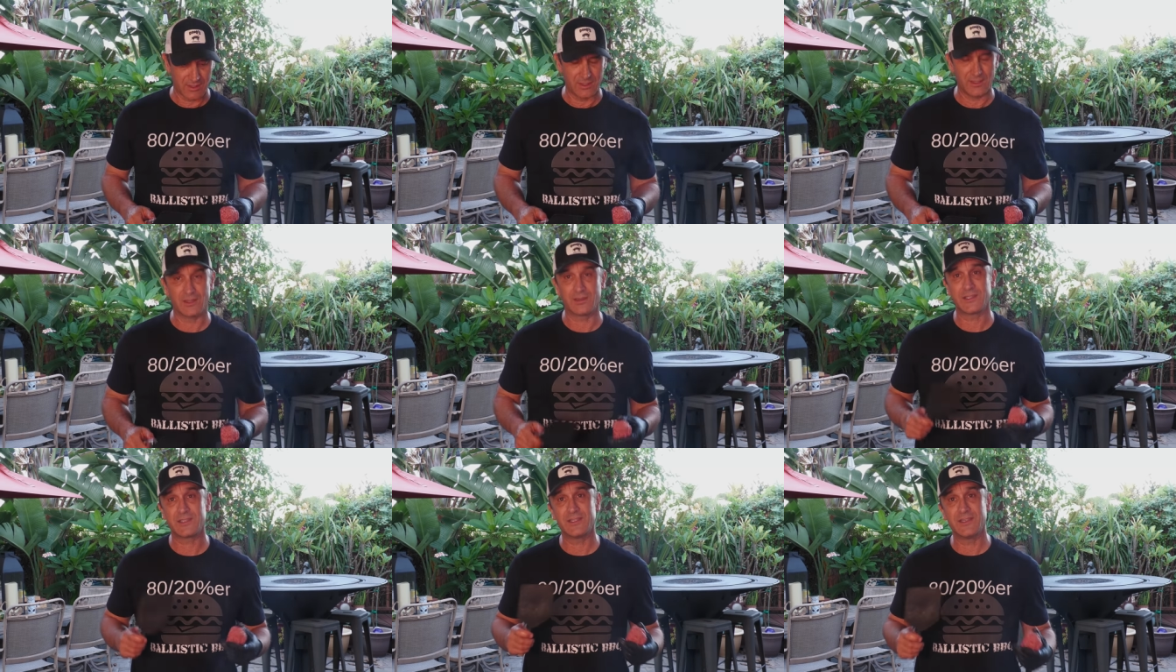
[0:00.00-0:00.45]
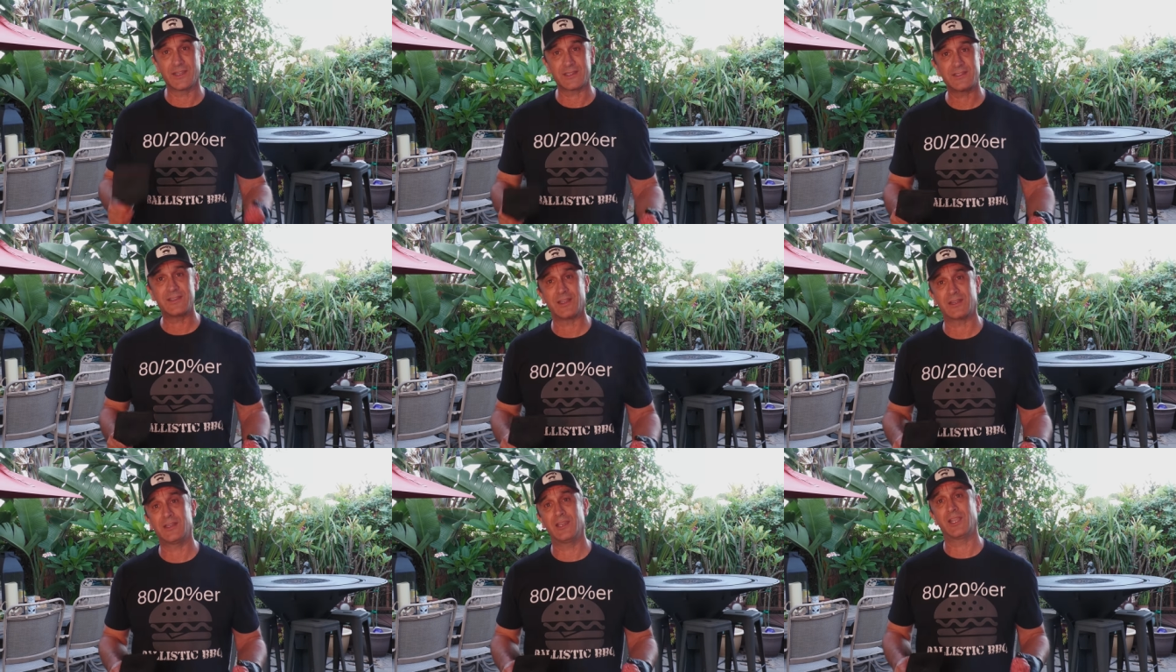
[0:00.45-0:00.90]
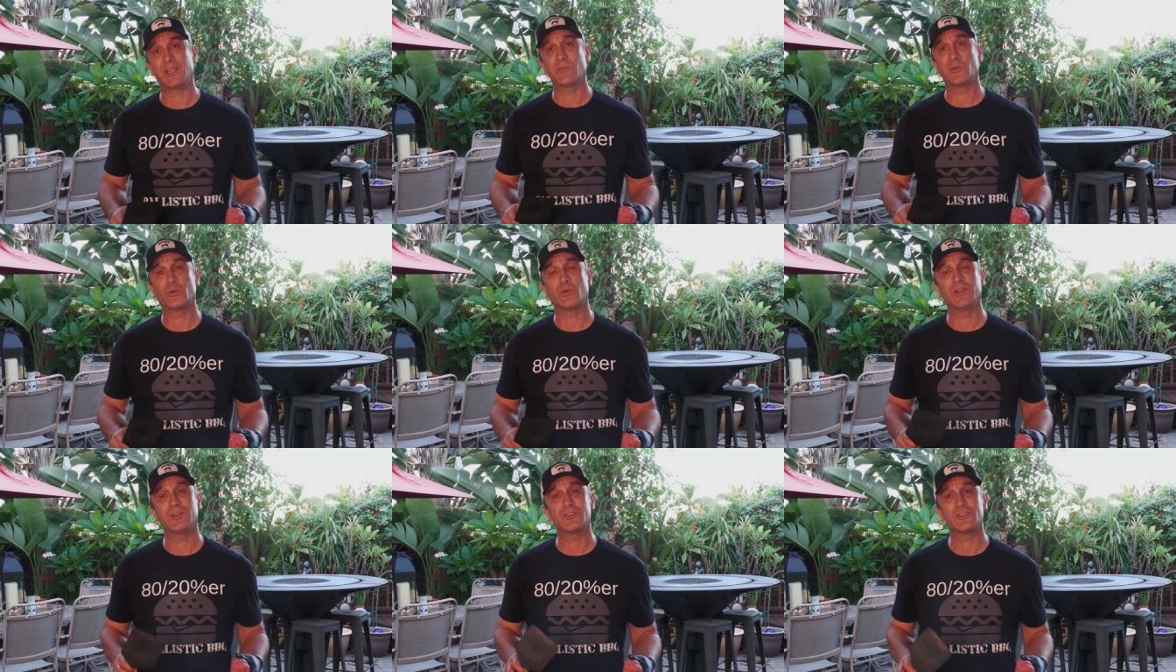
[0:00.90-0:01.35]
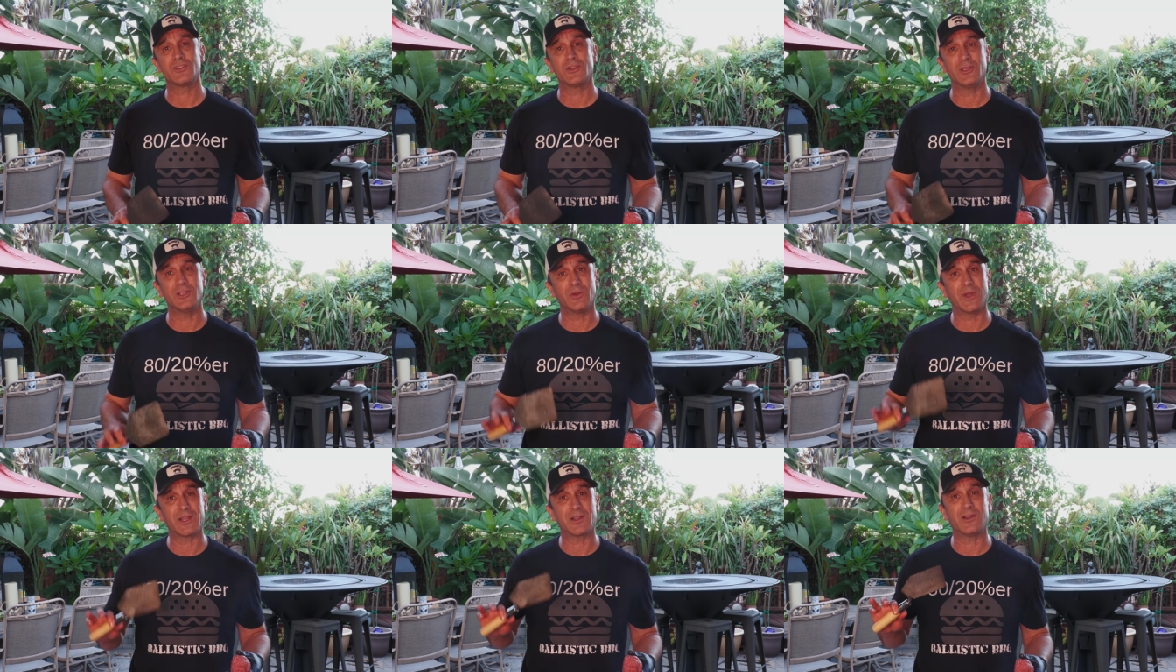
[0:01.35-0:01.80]
Now this next technique I'm going to show
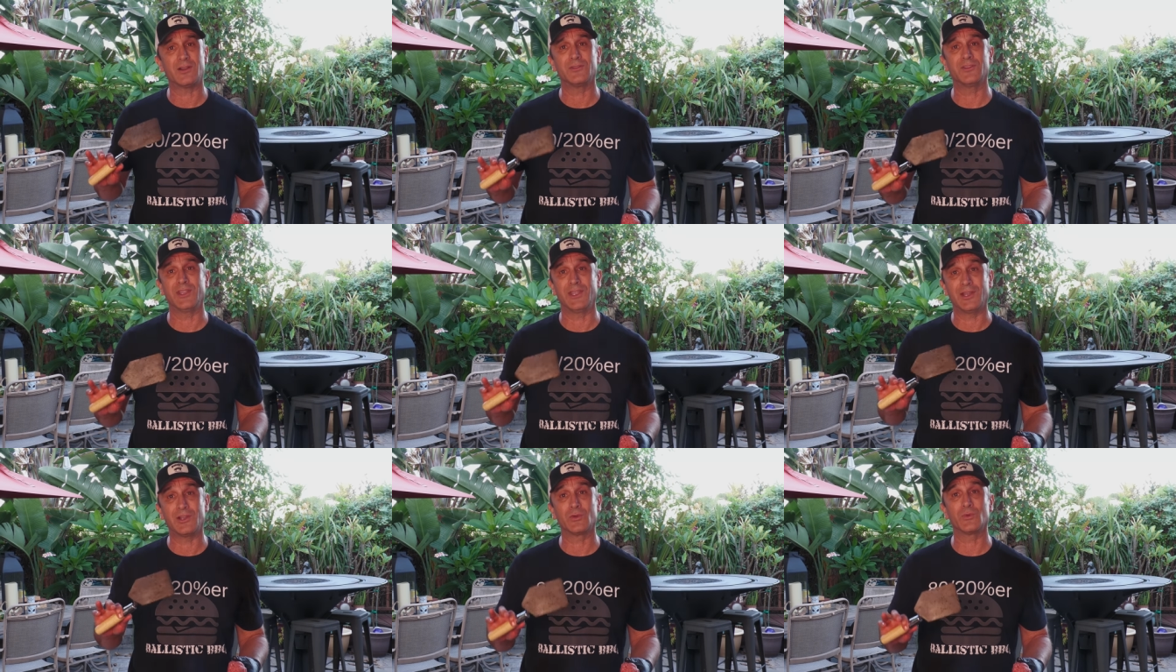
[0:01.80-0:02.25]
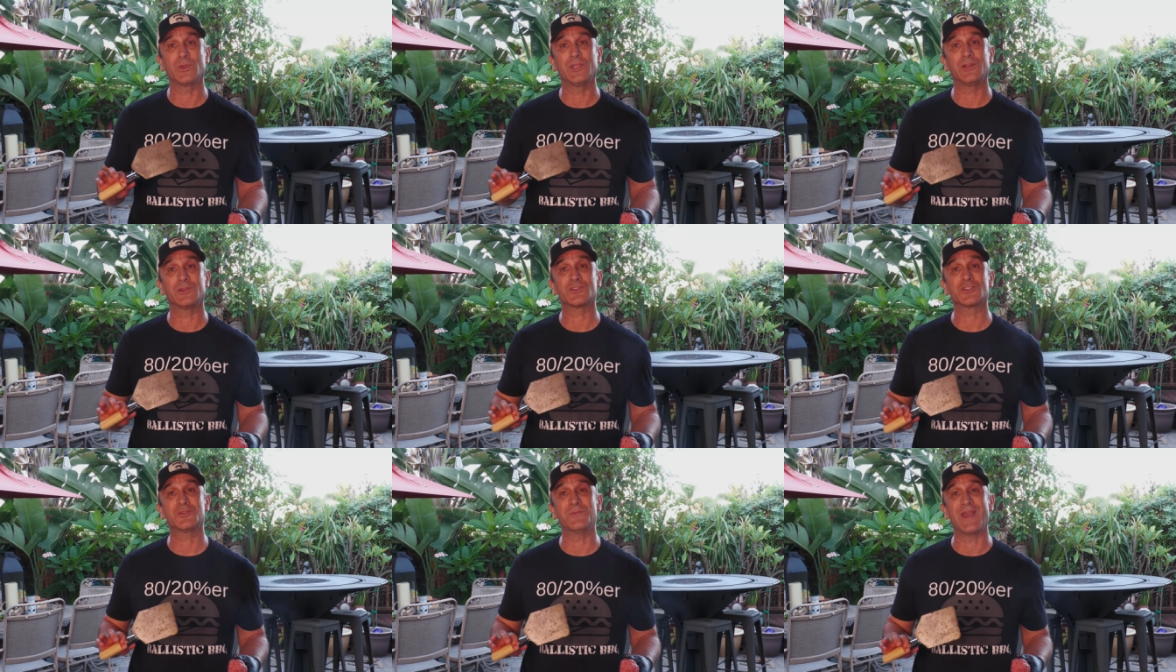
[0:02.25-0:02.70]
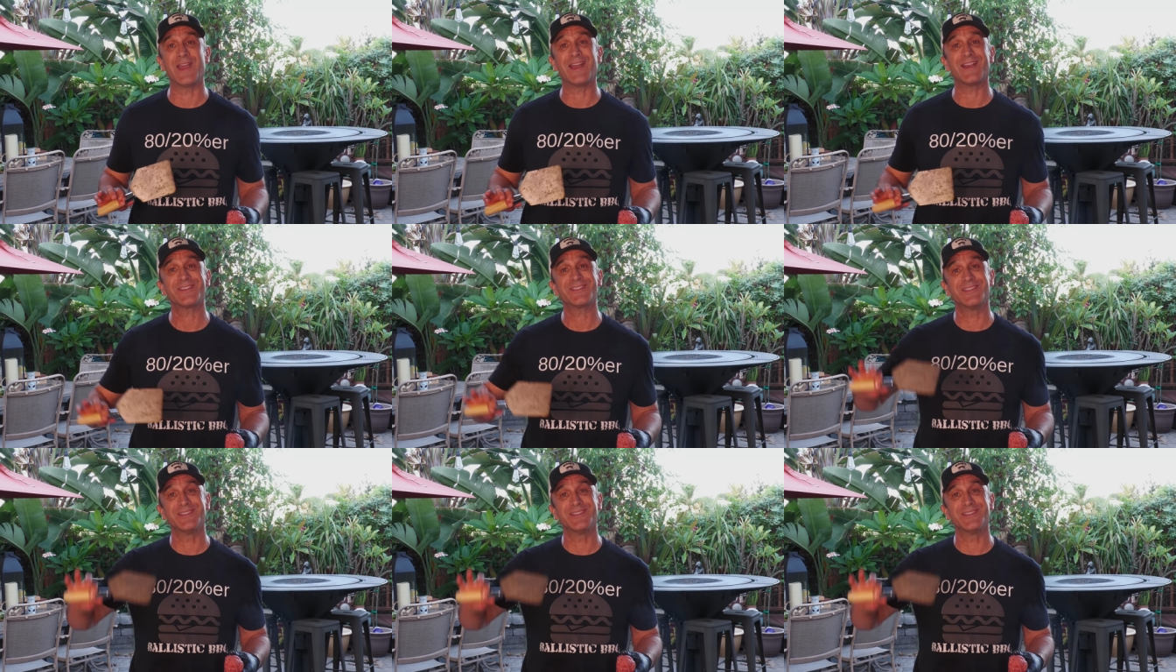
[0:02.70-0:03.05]
you I call the El Reno Smash,